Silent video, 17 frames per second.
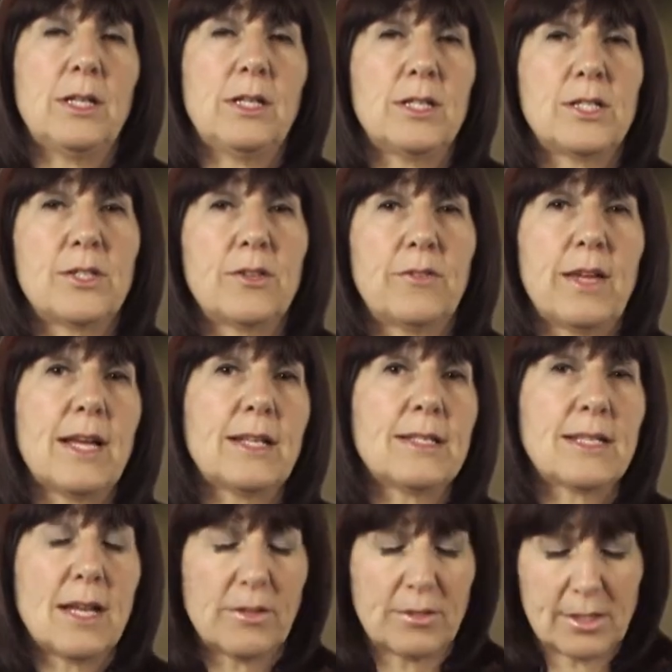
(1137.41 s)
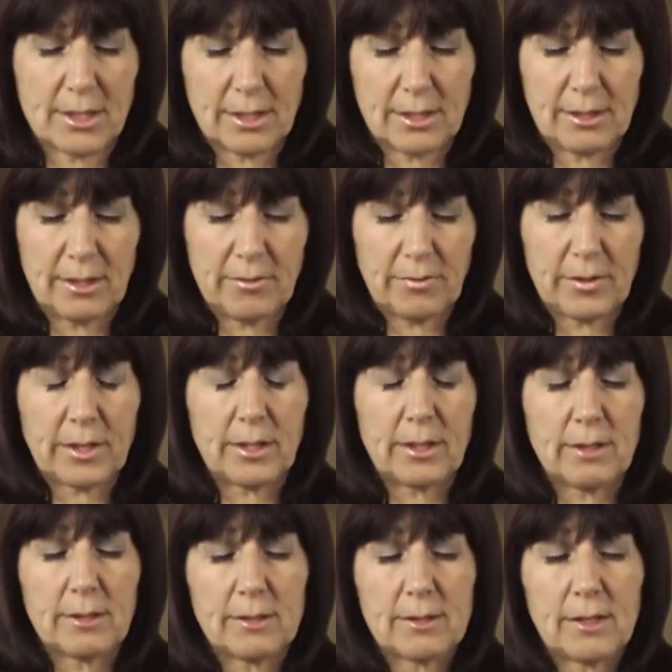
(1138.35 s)
So that's how
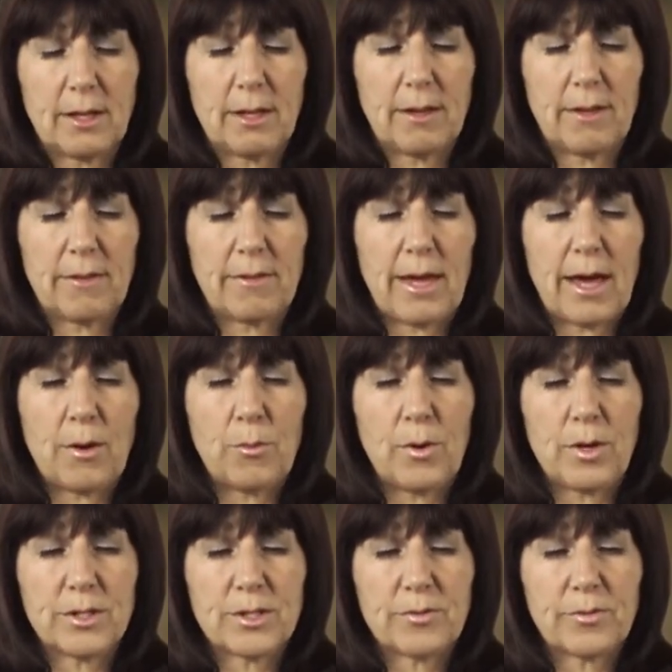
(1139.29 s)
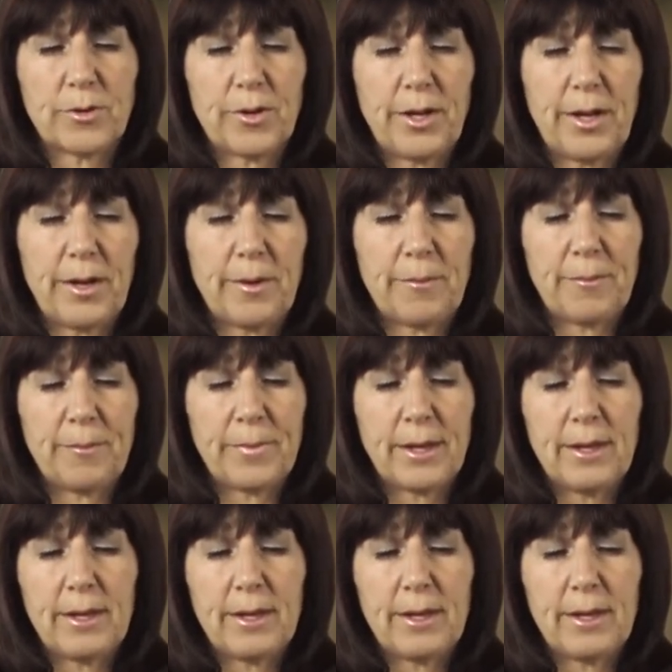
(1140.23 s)
significant that was for him.